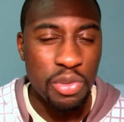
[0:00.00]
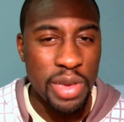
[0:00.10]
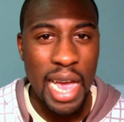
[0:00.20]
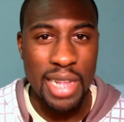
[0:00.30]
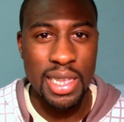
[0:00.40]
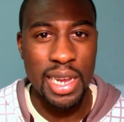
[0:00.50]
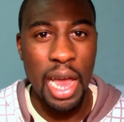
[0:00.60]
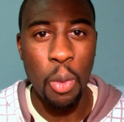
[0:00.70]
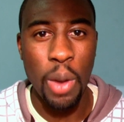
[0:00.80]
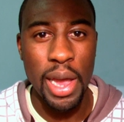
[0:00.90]
you react
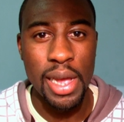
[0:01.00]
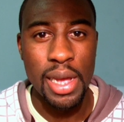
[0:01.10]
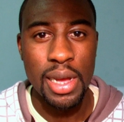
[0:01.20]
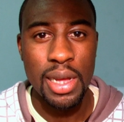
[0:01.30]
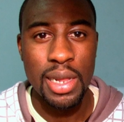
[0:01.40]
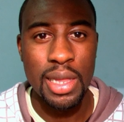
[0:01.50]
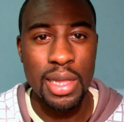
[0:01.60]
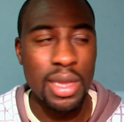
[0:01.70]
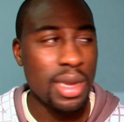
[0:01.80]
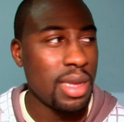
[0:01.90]
in that way
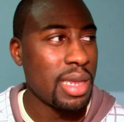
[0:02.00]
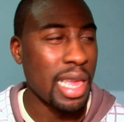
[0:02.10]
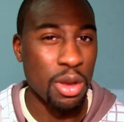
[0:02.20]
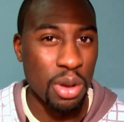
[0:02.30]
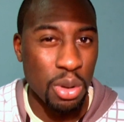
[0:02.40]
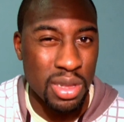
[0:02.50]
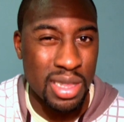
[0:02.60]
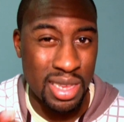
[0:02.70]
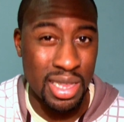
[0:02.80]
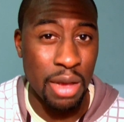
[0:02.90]
that you're
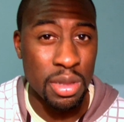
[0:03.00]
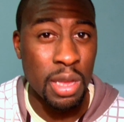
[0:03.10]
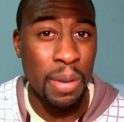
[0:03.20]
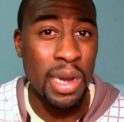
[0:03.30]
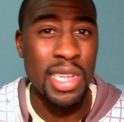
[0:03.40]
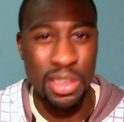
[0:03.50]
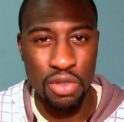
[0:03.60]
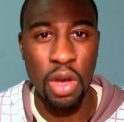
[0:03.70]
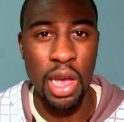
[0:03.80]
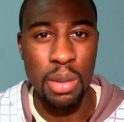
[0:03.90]
stereotypically
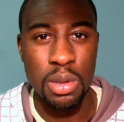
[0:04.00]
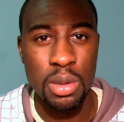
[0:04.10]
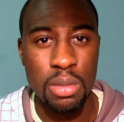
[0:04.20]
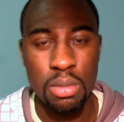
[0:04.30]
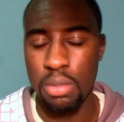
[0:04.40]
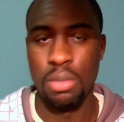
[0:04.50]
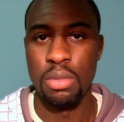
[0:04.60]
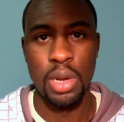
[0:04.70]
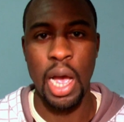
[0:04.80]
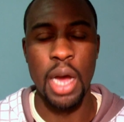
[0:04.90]
described.
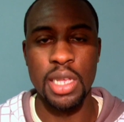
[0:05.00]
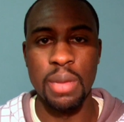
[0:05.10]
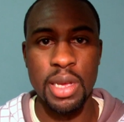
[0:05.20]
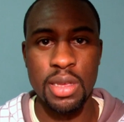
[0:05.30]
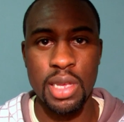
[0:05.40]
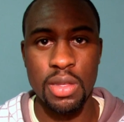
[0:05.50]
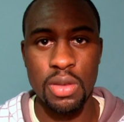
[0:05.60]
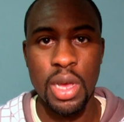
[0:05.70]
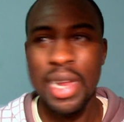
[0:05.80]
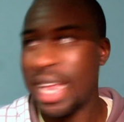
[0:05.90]
How does that make
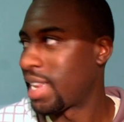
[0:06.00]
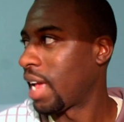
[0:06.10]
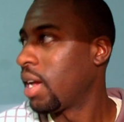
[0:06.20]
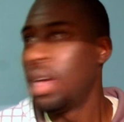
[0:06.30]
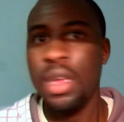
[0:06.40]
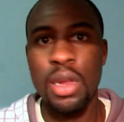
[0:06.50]
sense? That's like,